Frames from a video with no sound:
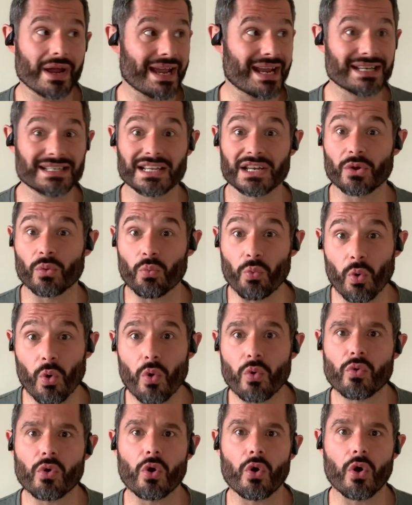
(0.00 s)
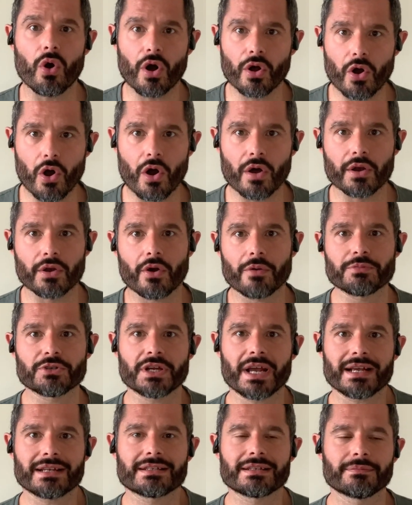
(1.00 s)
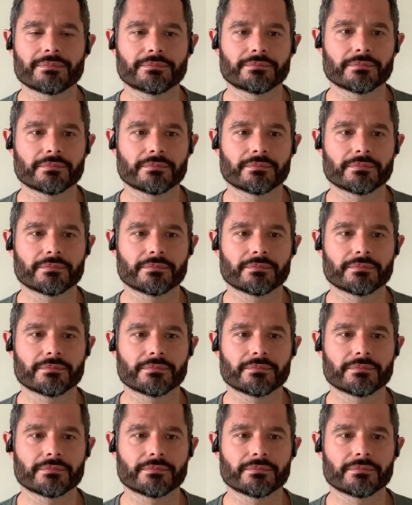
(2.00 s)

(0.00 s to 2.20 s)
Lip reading: hitting a wall or an object,